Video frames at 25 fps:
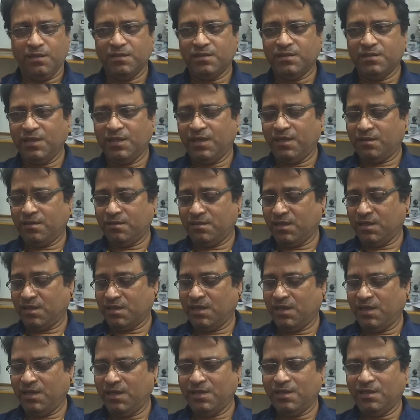and
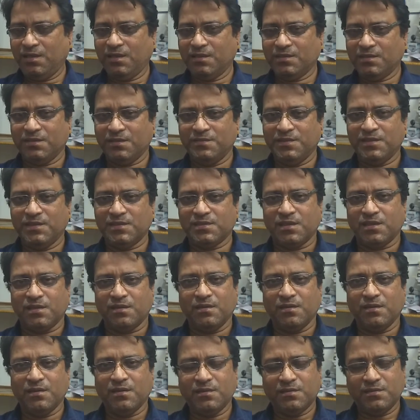the clerical
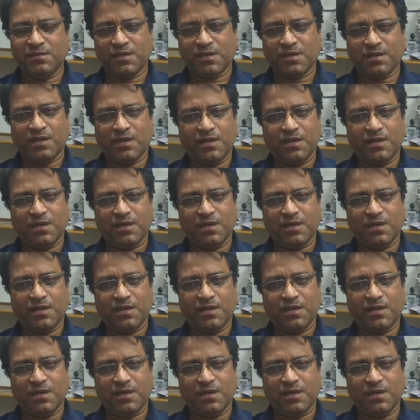examination